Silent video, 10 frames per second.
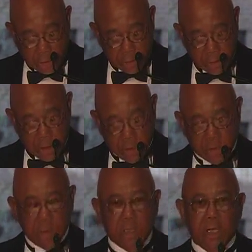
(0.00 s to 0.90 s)
uh, say it
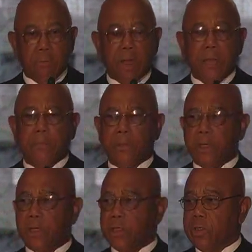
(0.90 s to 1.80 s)
is indeed my
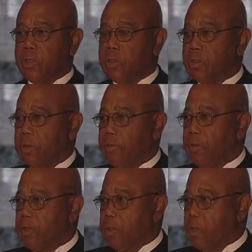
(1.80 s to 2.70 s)
pleasure to serve
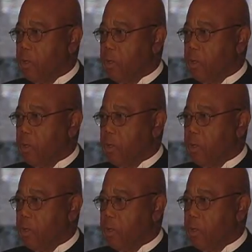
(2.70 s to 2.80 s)
as the